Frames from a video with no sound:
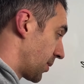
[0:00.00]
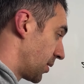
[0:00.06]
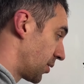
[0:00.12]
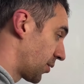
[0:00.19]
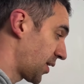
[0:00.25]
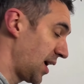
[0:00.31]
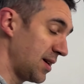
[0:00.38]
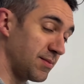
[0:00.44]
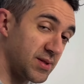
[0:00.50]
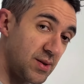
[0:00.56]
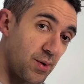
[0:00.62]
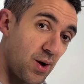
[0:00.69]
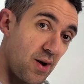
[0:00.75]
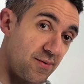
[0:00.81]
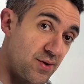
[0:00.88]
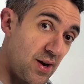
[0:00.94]
Okay, so
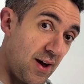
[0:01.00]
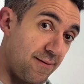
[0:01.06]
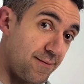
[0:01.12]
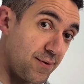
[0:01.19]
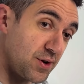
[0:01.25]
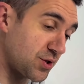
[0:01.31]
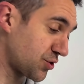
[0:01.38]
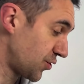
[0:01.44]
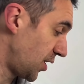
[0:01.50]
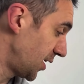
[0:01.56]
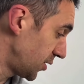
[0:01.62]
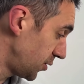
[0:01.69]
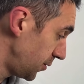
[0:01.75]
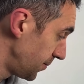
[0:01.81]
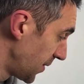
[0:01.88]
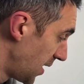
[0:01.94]
we've done our first
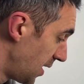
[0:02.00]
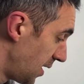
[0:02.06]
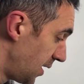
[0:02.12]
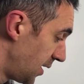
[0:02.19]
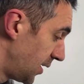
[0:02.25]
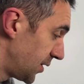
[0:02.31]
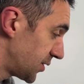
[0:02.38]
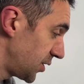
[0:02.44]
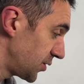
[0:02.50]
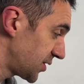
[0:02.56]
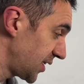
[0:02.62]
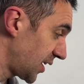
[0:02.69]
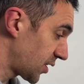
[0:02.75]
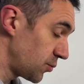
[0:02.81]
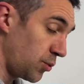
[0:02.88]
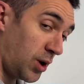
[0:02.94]
triangle. So
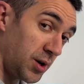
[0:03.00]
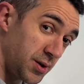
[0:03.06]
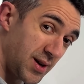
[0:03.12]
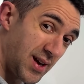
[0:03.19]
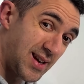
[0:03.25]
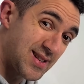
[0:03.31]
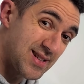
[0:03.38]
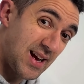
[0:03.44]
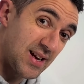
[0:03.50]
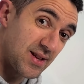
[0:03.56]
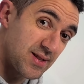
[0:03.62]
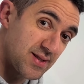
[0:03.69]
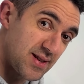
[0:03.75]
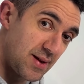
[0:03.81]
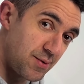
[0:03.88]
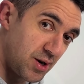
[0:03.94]
second one, exactly the
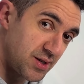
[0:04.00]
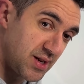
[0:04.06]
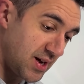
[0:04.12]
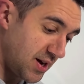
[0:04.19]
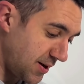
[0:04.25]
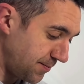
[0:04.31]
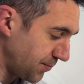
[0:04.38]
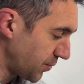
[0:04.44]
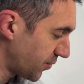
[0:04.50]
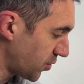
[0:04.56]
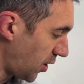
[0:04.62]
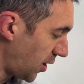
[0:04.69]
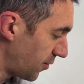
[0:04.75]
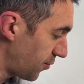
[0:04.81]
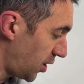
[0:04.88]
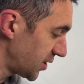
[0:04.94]
same idea. We've got
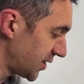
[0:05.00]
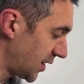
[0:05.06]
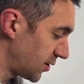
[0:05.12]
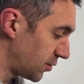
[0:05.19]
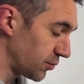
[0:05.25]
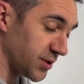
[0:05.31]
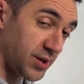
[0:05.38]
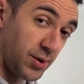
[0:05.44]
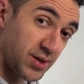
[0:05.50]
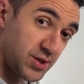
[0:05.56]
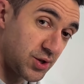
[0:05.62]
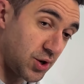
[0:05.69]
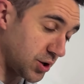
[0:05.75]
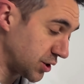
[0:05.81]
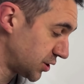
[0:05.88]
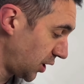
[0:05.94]
our right angle, so it's
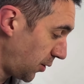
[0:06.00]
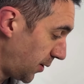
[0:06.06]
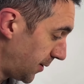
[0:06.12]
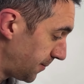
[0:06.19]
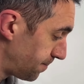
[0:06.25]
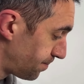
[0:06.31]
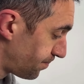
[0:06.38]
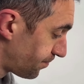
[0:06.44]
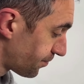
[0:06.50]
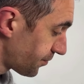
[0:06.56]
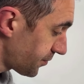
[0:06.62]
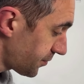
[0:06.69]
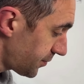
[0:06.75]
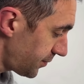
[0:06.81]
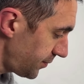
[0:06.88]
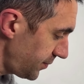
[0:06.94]
SOHCAHTOA.
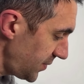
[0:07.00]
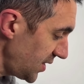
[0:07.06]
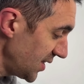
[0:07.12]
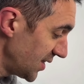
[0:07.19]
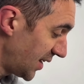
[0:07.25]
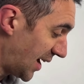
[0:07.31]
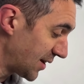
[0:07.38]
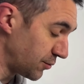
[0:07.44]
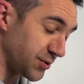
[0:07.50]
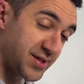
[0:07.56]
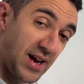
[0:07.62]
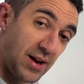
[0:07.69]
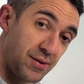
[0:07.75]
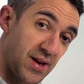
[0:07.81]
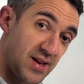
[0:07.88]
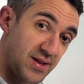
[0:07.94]
Angle's
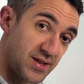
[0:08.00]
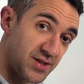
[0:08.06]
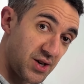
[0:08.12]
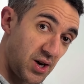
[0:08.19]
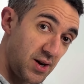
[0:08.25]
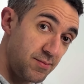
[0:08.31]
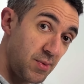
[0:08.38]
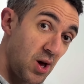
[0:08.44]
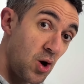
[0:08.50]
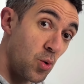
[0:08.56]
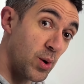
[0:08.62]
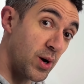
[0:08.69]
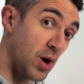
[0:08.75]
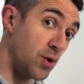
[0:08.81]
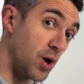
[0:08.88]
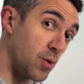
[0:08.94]
down here this time.
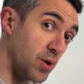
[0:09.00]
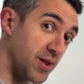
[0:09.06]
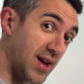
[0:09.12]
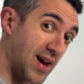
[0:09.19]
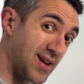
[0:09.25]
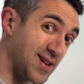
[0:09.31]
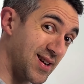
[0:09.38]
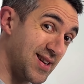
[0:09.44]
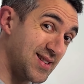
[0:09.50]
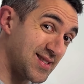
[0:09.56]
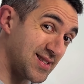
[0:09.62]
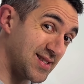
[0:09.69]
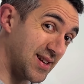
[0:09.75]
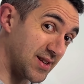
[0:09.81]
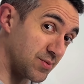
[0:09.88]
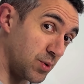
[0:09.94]
We don't know what the angle is.
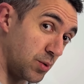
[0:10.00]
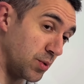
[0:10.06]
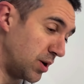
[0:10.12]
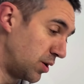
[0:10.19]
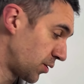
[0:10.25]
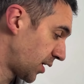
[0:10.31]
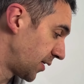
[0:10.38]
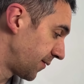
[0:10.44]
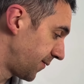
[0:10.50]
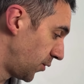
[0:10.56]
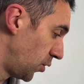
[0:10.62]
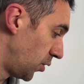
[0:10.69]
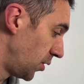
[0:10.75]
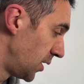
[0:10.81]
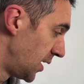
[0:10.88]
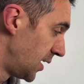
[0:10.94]
That's what we're looking
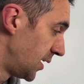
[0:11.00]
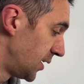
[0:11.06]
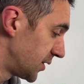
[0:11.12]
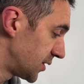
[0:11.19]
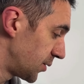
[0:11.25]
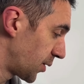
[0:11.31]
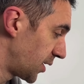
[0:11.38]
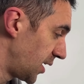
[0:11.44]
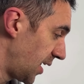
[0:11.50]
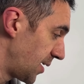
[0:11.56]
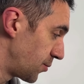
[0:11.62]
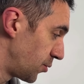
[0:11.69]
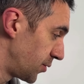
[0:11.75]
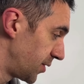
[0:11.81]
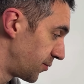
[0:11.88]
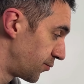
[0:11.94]
for. So we're going to
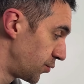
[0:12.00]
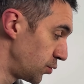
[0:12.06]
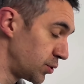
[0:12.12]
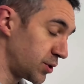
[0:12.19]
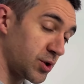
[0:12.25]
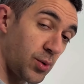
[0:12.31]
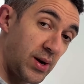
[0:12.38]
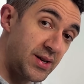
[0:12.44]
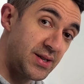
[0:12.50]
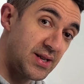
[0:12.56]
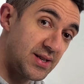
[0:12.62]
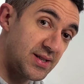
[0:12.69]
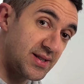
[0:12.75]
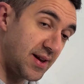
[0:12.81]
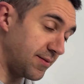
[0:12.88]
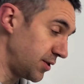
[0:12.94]
label the root
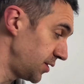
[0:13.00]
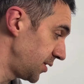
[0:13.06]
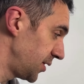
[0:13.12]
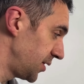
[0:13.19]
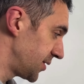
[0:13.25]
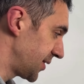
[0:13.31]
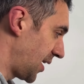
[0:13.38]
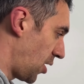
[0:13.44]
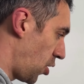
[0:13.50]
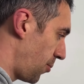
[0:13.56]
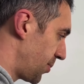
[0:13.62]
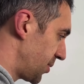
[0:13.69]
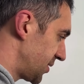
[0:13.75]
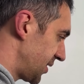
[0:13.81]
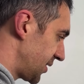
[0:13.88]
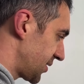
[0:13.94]
27 as our
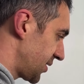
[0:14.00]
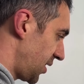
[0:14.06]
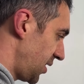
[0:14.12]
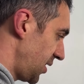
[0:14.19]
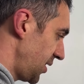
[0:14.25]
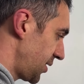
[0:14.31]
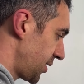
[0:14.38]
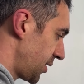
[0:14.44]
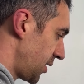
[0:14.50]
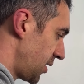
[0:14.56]
opposite side.